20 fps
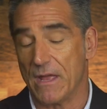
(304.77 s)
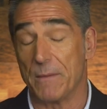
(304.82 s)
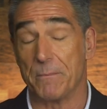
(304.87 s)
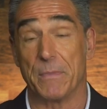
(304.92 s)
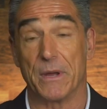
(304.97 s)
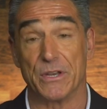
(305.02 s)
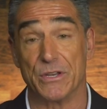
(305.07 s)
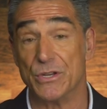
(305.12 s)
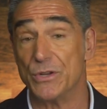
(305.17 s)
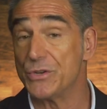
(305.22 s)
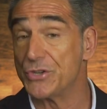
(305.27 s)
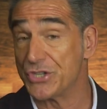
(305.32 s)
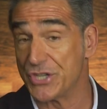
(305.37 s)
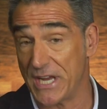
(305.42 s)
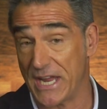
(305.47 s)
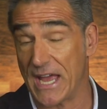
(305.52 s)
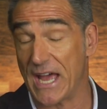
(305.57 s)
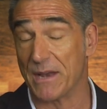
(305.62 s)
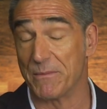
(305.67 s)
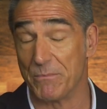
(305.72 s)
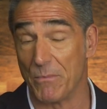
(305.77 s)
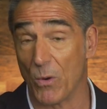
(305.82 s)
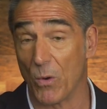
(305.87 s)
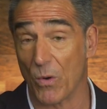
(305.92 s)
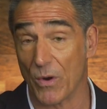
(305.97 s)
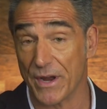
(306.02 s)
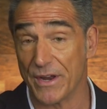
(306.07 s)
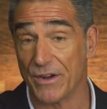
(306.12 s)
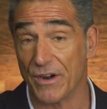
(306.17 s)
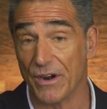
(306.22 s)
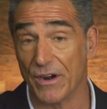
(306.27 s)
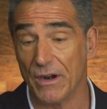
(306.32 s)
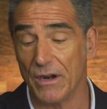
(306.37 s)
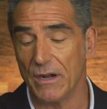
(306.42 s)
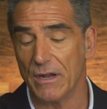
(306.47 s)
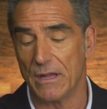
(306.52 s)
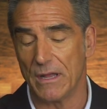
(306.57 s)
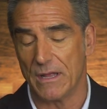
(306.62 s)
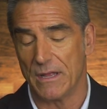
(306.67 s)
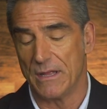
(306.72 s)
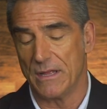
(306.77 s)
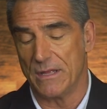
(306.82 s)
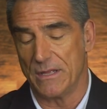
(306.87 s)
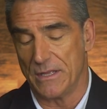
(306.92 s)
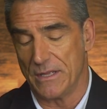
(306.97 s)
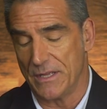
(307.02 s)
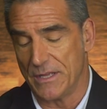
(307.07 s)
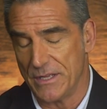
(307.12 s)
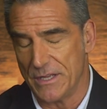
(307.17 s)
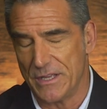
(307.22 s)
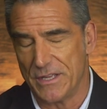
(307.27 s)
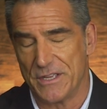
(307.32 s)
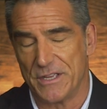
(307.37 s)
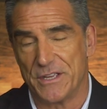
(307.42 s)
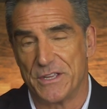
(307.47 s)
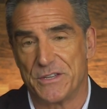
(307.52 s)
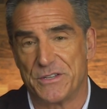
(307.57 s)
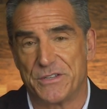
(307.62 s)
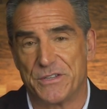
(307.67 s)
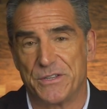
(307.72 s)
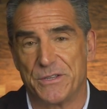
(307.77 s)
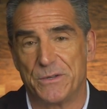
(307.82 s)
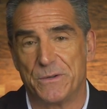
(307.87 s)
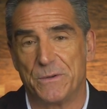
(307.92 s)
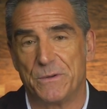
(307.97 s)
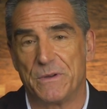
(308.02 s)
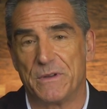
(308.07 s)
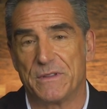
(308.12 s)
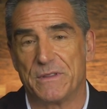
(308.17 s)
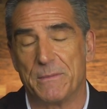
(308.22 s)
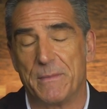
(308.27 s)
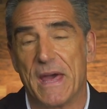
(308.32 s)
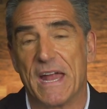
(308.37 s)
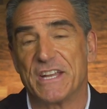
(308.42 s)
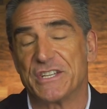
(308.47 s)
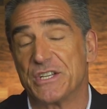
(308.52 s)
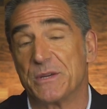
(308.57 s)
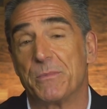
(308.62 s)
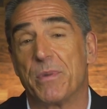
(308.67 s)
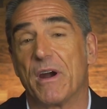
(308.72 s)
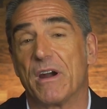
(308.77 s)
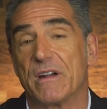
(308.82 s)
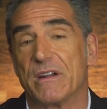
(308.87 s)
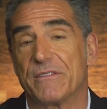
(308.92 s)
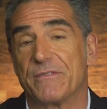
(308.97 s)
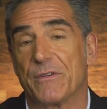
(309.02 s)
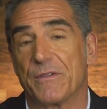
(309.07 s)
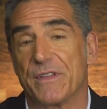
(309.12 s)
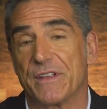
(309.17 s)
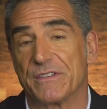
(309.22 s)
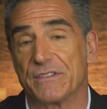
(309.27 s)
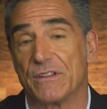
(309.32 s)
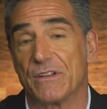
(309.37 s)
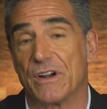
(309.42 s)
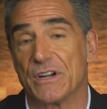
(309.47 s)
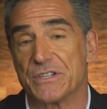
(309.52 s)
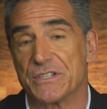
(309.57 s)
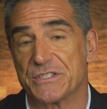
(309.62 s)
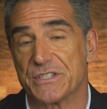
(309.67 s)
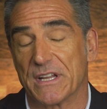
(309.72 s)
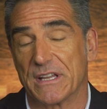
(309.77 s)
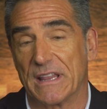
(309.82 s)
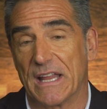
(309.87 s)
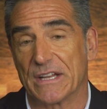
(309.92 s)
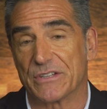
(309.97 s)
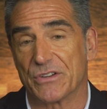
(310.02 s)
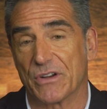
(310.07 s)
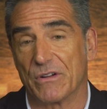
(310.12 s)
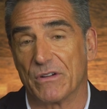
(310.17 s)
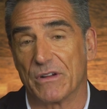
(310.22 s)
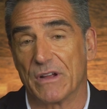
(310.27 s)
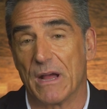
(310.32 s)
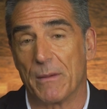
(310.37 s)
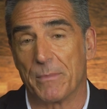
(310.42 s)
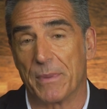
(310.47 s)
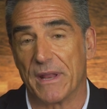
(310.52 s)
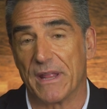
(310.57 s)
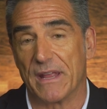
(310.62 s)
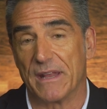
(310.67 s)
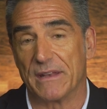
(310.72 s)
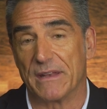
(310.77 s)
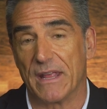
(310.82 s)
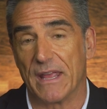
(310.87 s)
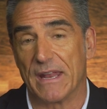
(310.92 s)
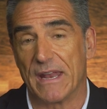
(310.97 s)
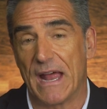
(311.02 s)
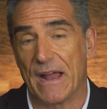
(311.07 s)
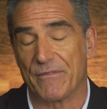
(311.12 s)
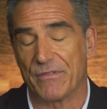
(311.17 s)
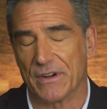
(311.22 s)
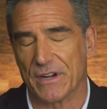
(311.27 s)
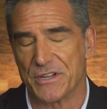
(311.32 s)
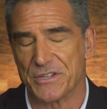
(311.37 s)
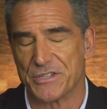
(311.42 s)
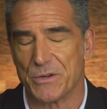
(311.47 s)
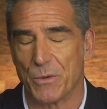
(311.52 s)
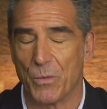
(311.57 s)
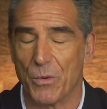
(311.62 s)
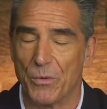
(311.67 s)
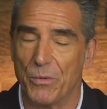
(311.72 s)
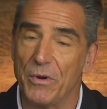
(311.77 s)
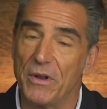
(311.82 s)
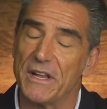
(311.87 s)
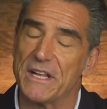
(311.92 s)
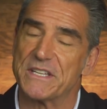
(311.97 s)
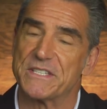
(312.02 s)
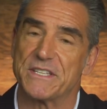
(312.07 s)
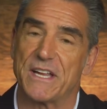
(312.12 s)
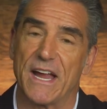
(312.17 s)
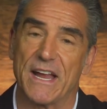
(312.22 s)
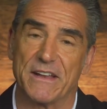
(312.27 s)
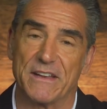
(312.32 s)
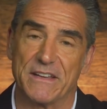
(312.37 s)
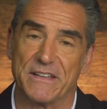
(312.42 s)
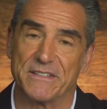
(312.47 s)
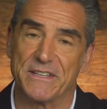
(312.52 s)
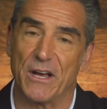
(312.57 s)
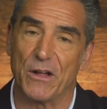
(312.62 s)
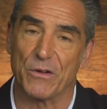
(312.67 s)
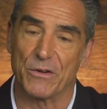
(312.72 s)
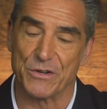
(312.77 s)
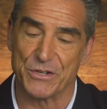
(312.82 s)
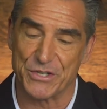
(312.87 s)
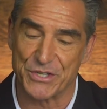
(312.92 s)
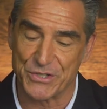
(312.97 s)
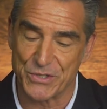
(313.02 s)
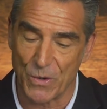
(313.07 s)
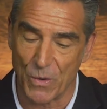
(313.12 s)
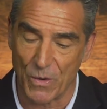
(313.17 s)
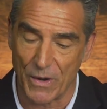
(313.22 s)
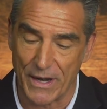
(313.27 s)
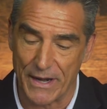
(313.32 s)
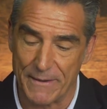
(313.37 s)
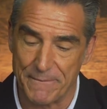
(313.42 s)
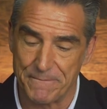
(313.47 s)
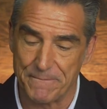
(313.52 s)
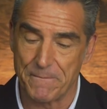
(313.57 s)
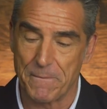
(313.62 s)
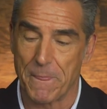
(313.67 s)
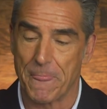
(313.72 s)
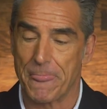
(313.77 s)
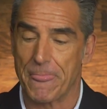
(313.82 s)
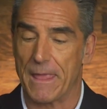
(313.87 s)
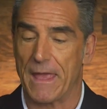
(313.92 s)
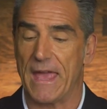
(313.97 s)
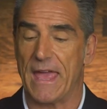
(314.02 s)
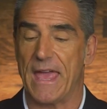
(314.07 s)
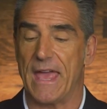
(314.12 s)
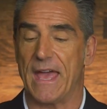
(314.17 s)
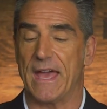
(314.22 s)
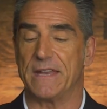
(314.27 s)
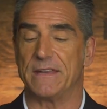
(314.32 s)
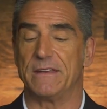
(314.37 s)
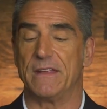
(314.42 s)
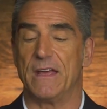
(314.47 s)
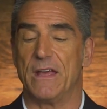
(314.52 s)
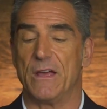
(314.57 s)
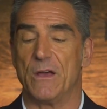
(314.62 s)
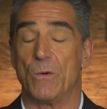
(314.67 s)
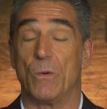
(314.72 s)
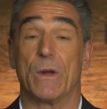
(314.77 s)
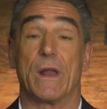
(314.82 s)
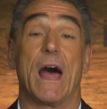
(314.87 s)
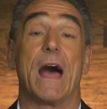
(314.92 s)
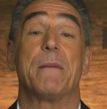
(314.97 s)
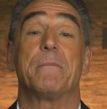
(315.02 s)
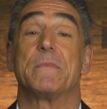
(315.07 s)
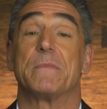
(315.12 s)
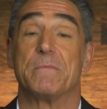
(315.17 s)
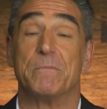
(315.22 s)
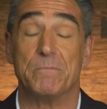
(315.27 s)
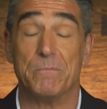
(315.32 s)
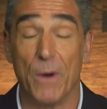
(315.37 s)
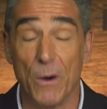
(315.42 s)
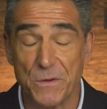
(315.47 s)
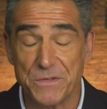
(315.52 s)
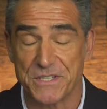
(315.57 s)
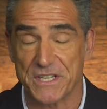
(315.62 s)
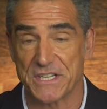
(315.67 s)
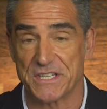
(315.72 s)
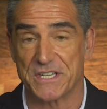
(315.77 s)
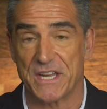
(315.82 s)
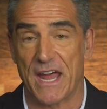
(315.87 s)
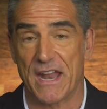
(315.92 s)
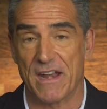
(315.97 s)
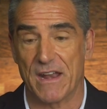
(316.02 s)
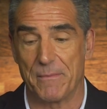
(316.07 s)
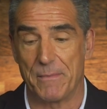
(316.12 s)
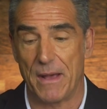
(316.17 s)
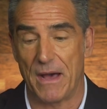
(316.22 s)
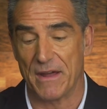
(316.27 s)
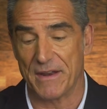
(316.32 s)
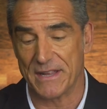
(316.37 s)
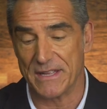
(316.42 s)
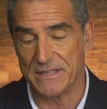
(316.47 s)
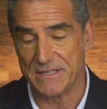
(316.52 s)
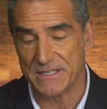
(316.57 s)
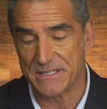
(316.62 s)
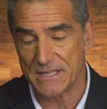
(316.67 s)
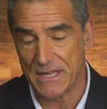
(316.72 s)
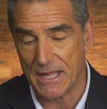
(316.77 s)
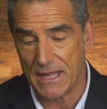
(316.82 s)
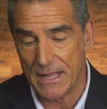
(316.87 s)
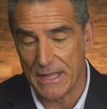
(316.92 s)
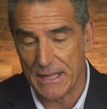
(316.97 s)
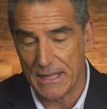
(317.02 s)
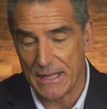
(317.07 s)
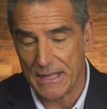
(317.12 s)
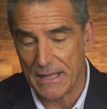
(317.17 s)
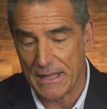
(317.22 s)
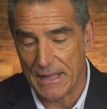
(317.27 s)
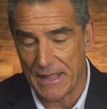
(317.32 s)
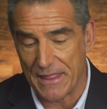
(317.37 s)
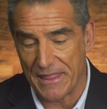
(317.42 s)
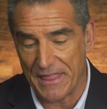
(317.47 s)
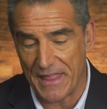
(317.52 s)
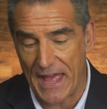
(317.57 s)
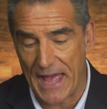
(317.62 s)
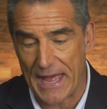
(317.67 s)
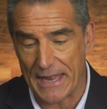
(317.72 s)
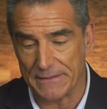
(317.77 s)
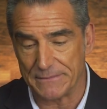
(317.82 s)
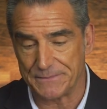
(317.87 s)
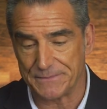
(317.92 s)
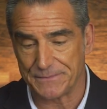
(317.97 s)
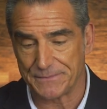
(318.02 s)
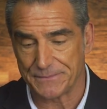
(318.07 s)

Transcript: but knew she had more in her, to the managing partner for this largest electrical company in Africa. So we're really excited to tell her story. And what I'm most excited about is that